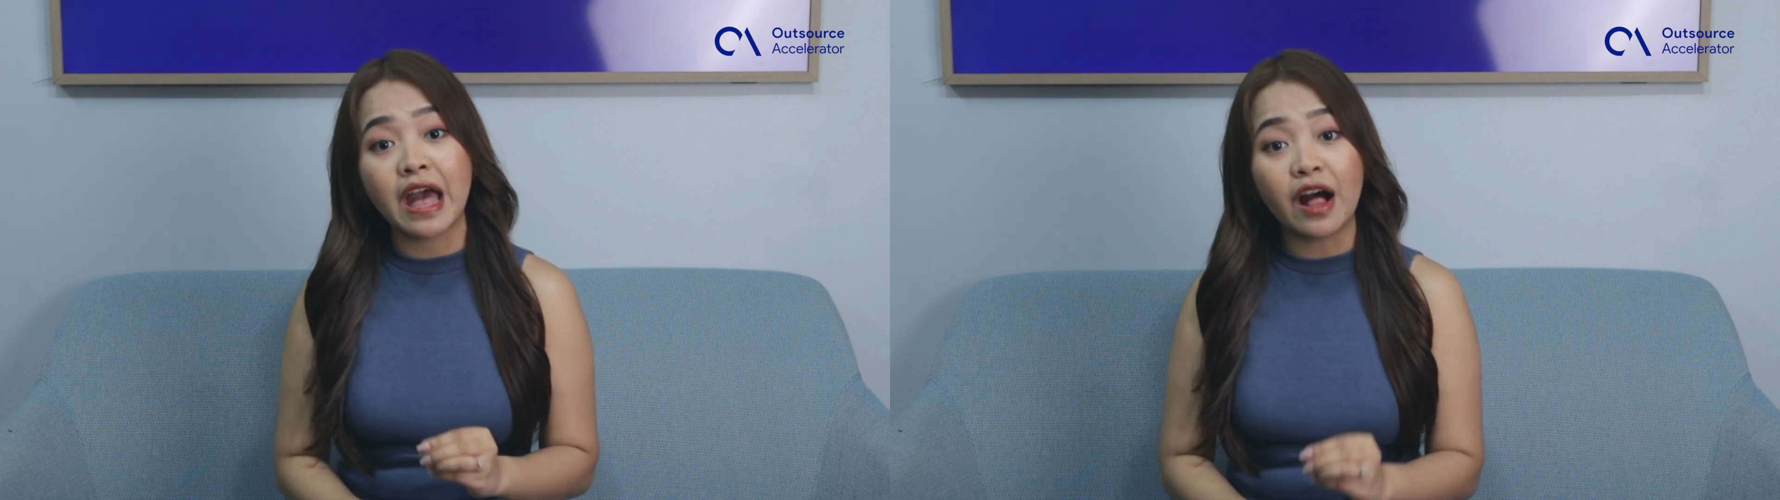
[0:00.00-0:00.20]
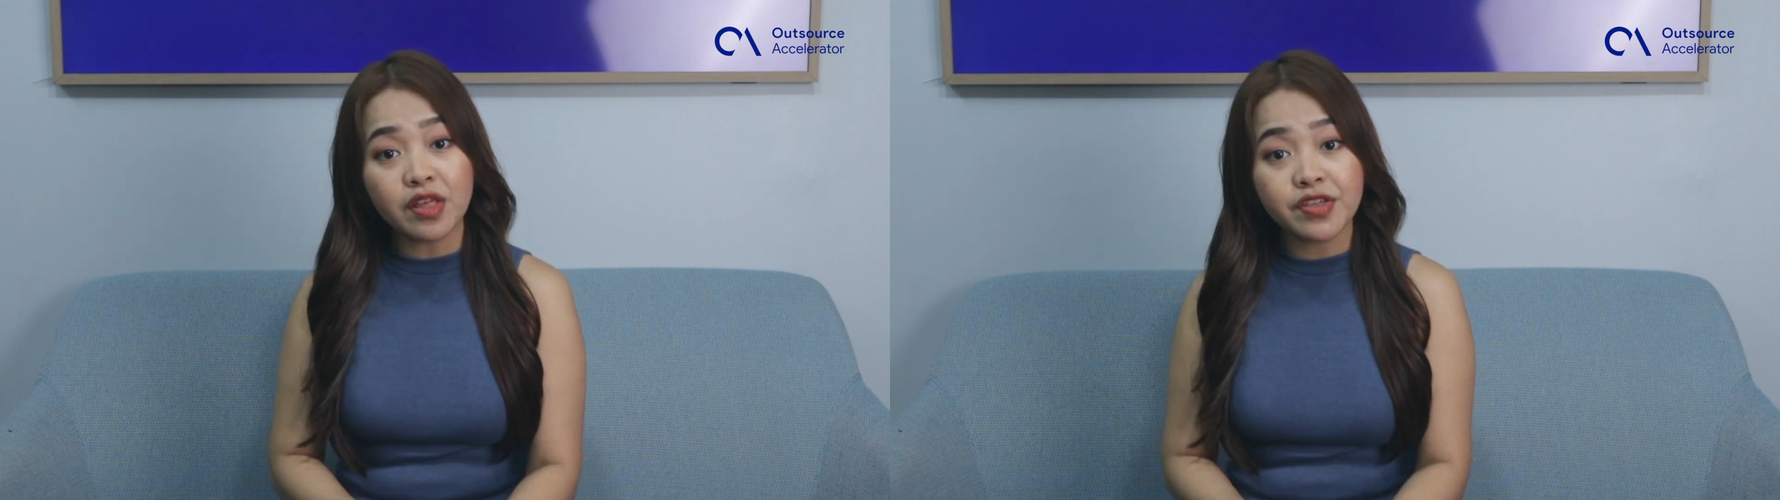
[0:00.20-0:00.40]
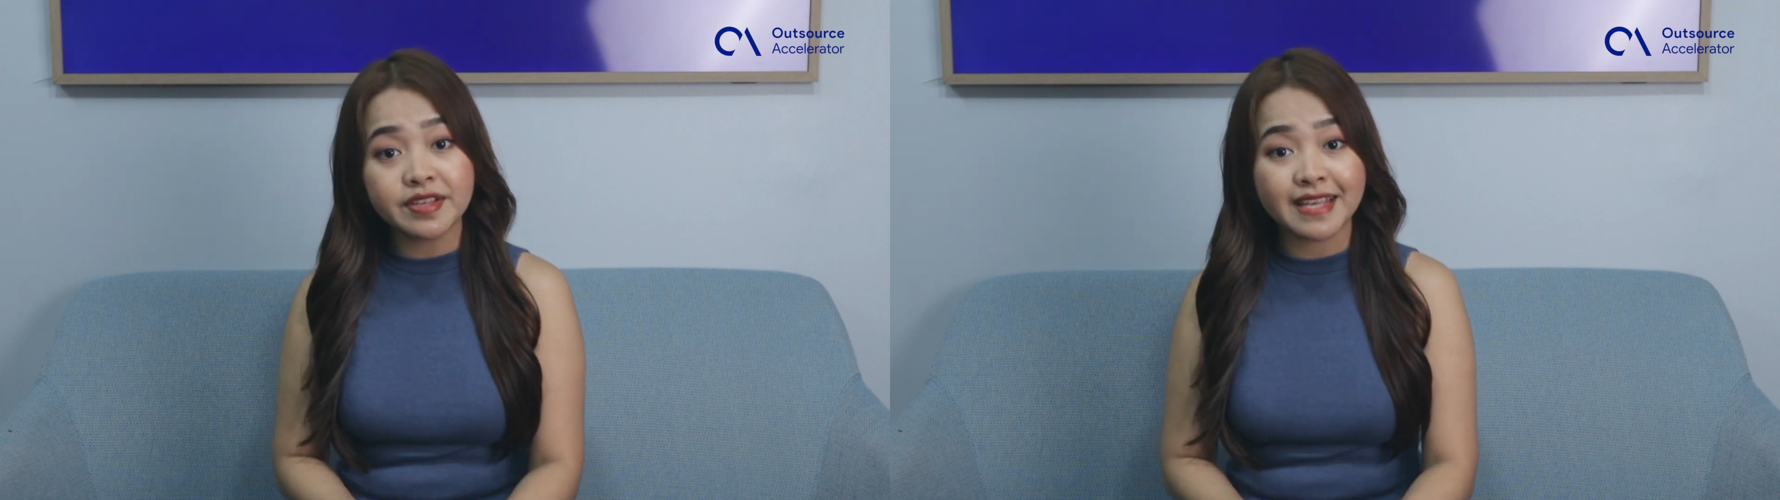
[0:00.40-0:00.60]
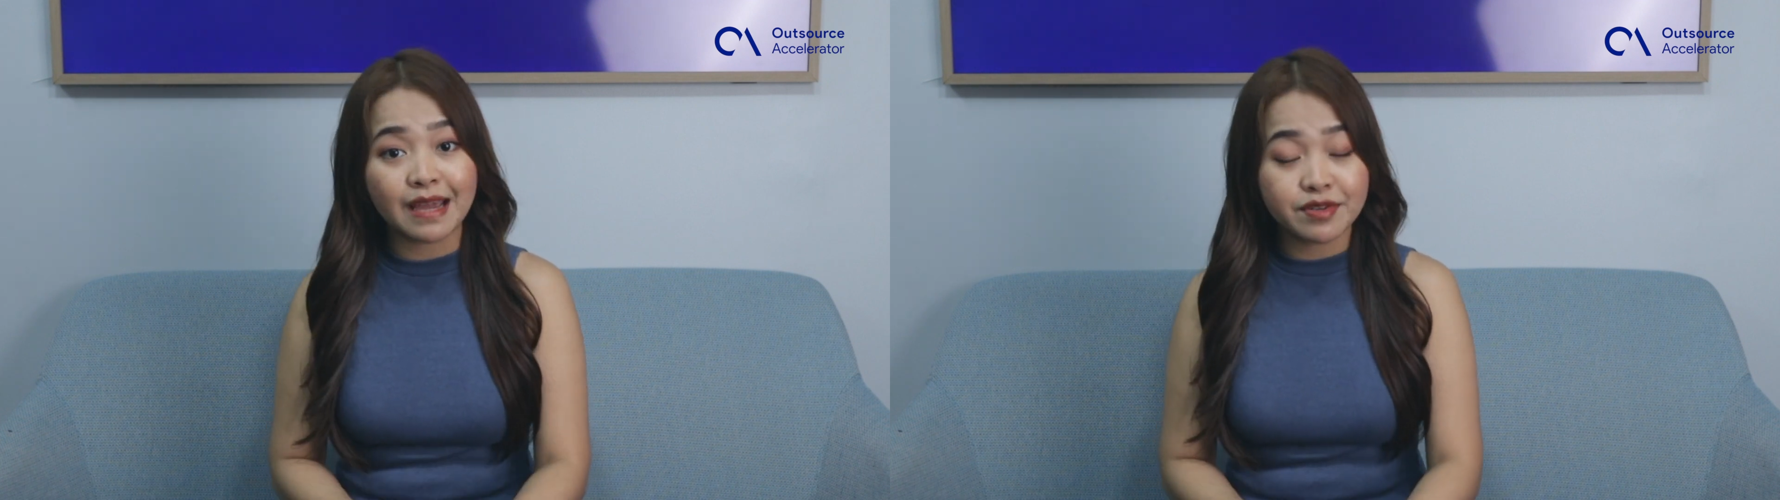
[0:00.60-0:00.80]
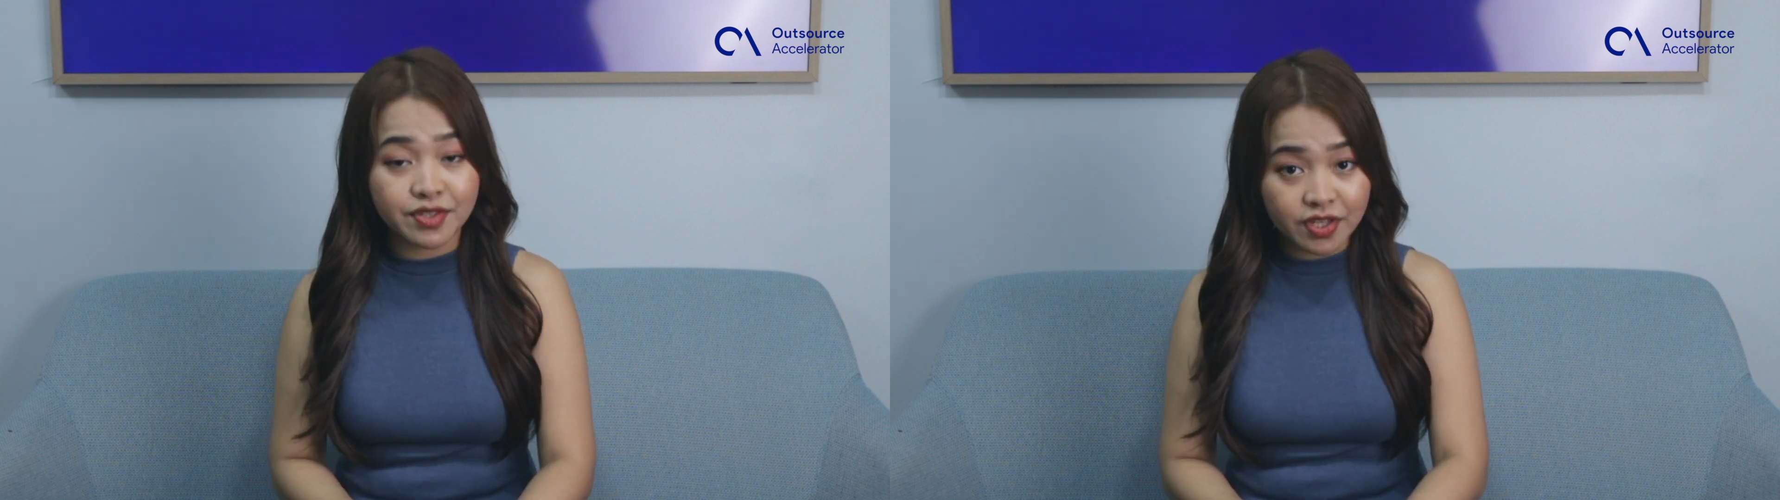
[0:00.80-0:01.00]
healthy
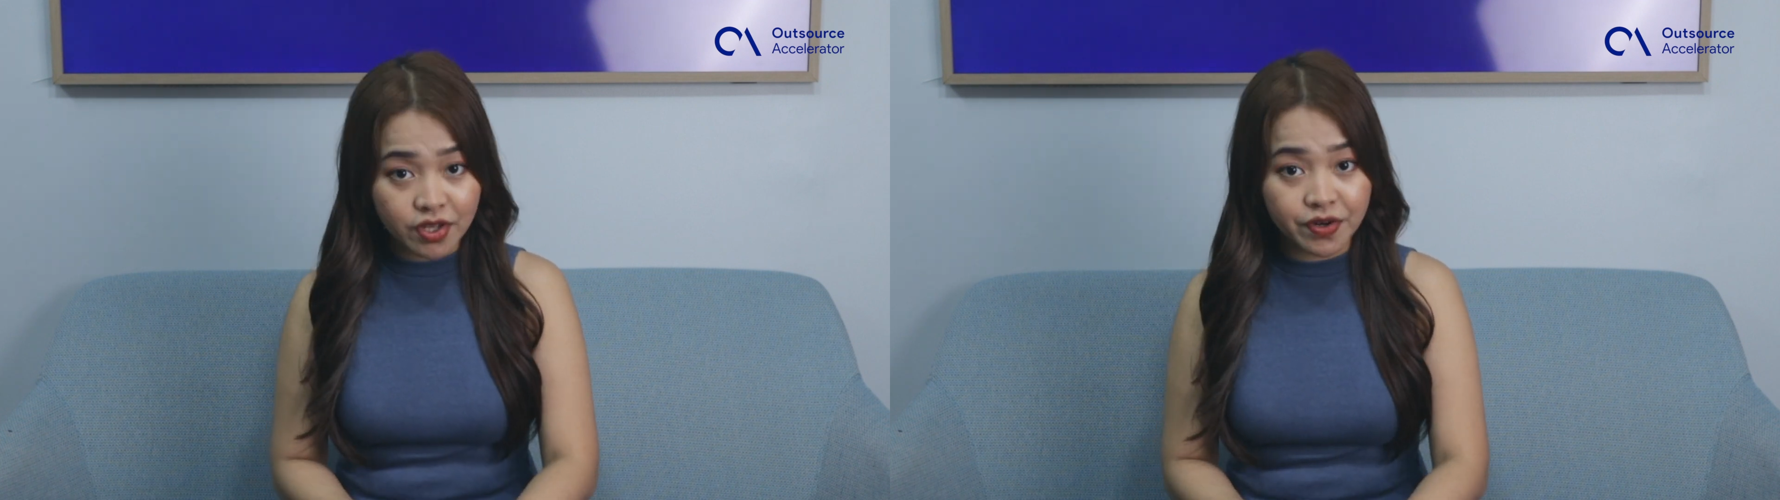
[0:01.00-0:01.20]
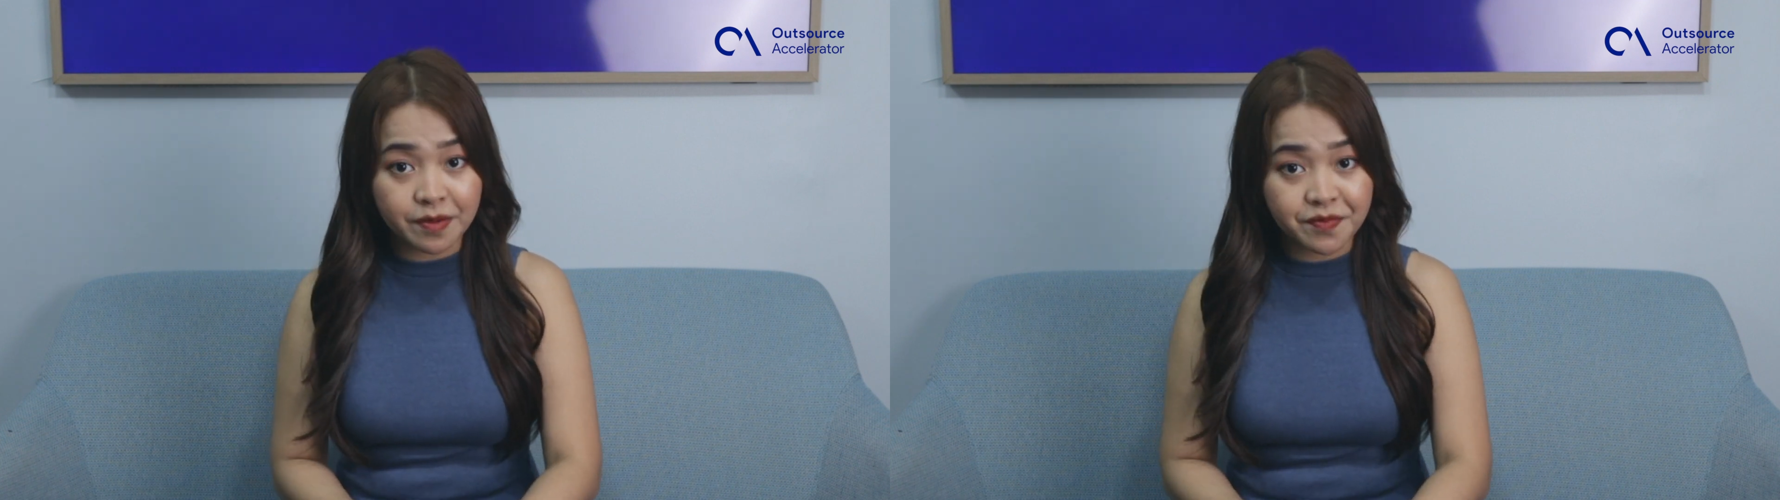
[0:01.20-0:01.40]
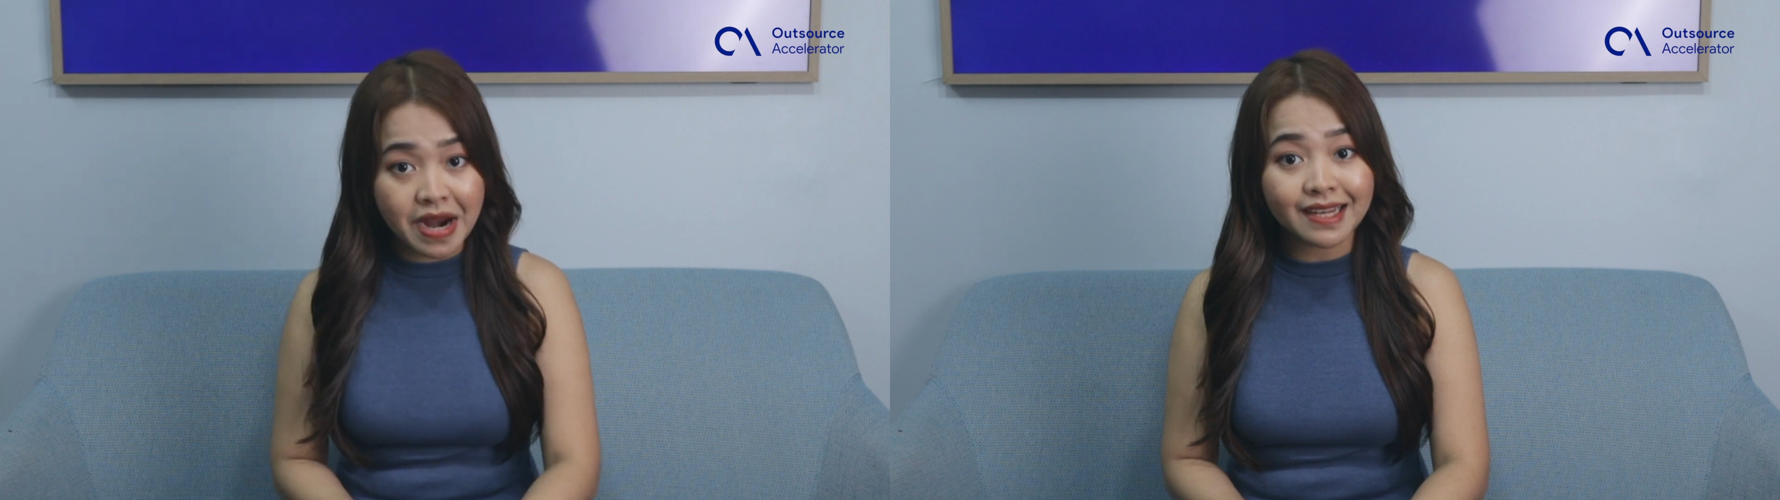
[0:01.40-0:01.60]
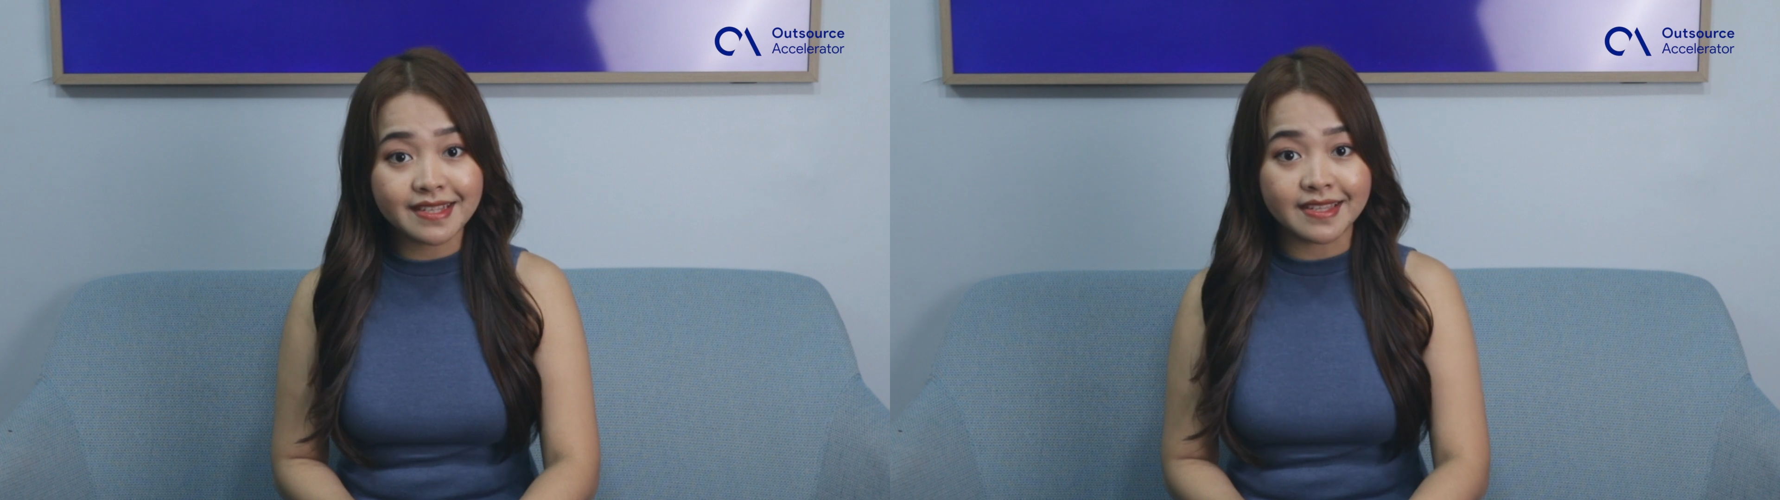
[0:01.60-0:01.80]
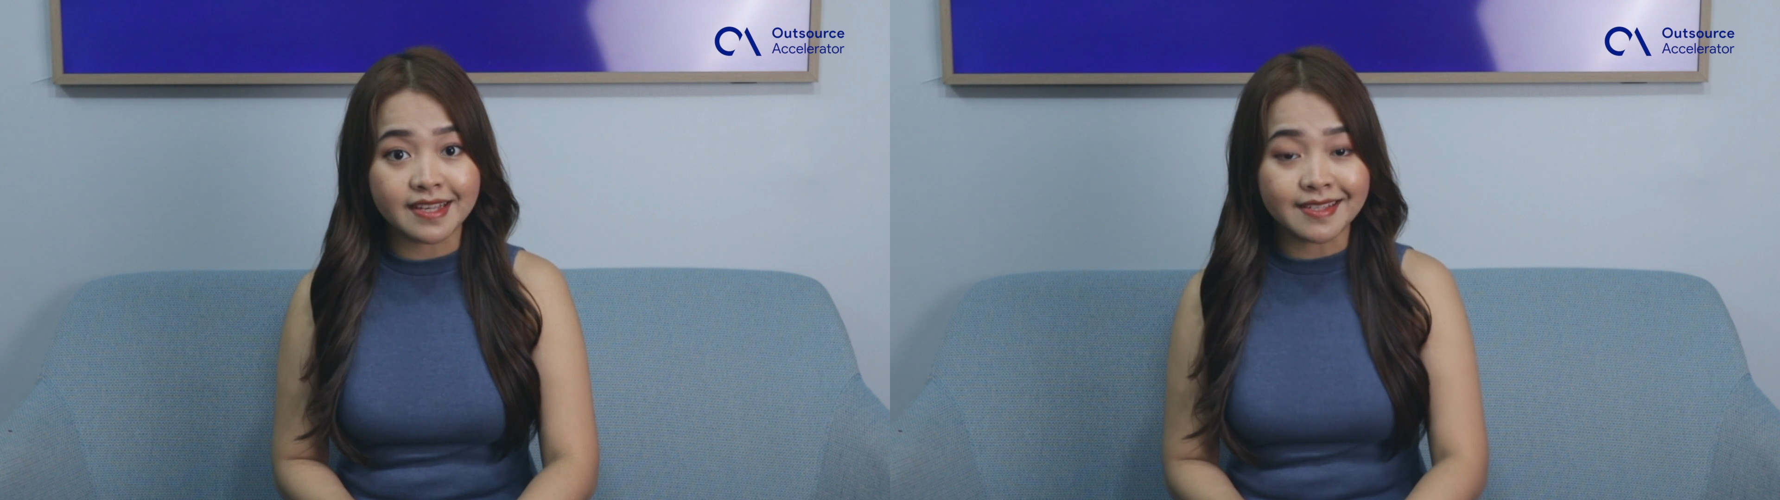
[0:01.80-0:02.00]
cybersecurity
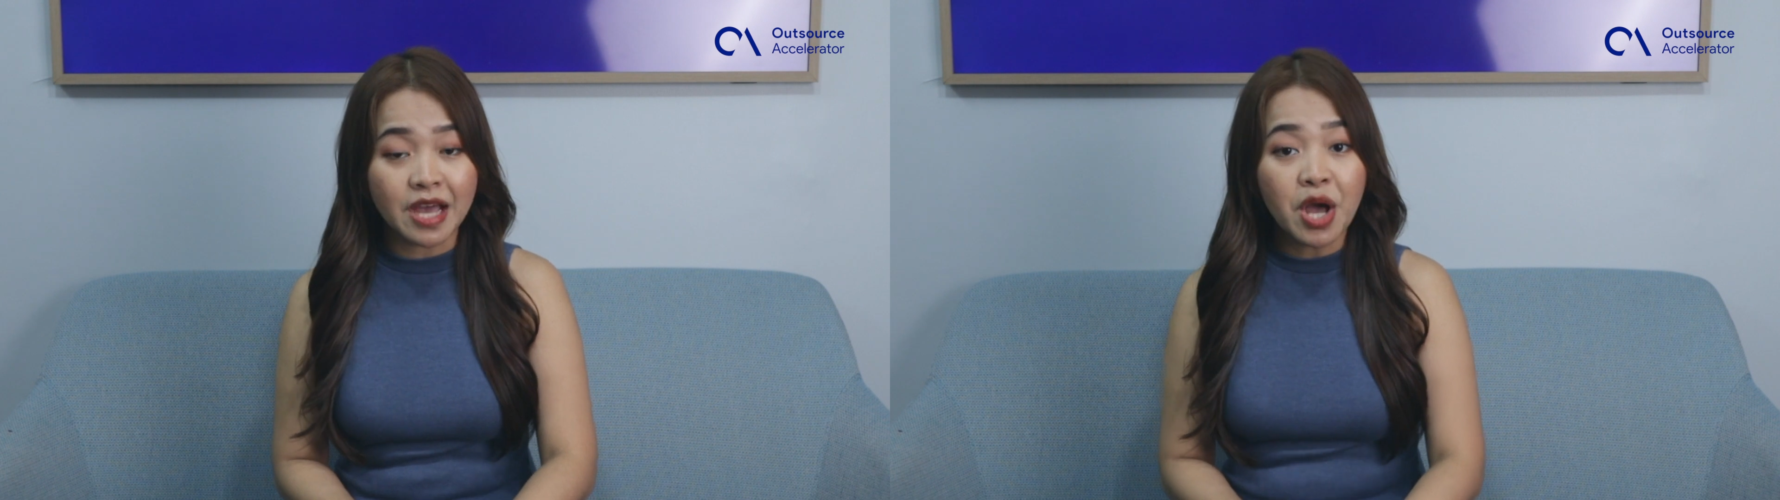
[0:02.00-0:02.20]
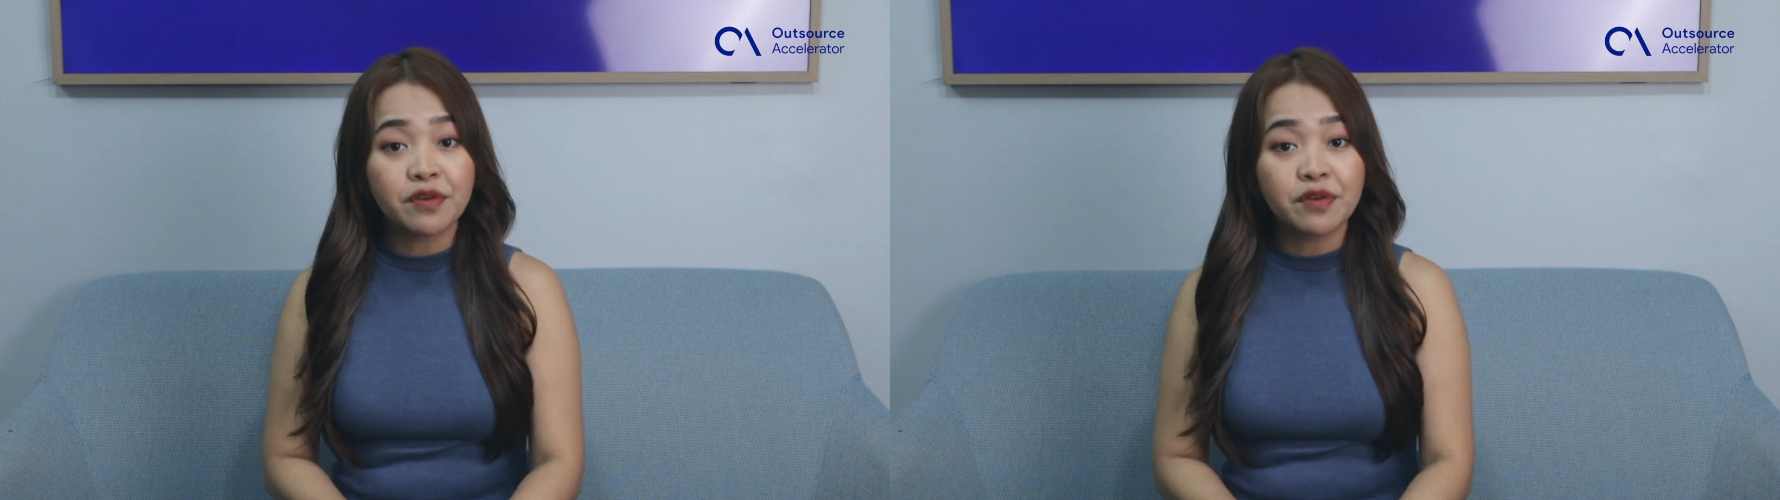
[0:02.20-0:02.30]
practices